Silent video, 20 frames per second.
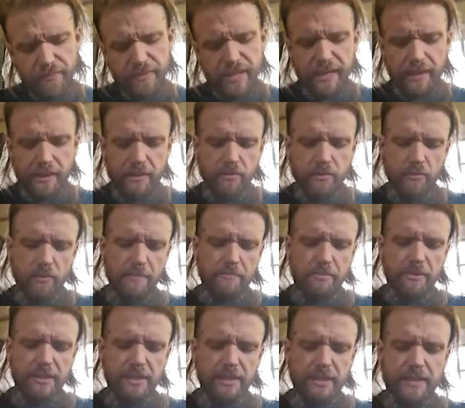think
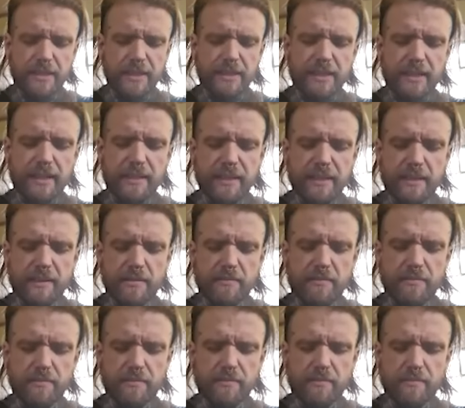represents this idea
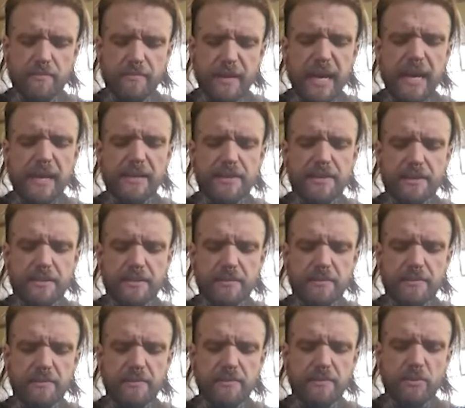best,
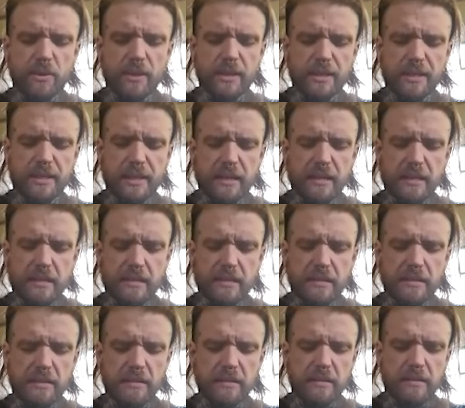where it
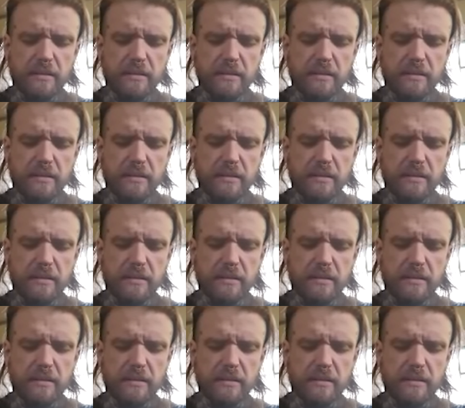says,